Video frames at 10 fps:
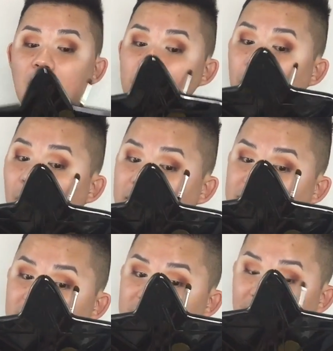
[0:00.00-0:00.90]
but once
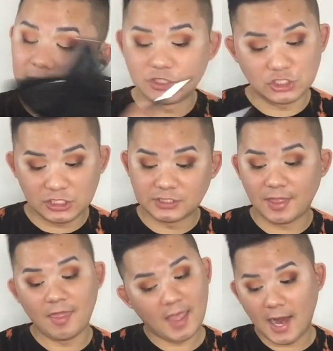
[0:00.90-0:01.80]
it's there, she's
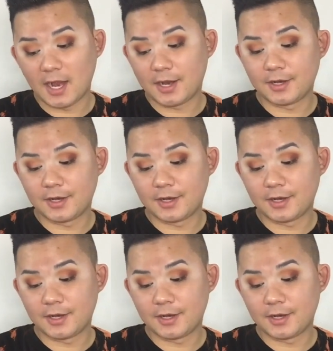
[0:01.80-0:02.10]
there.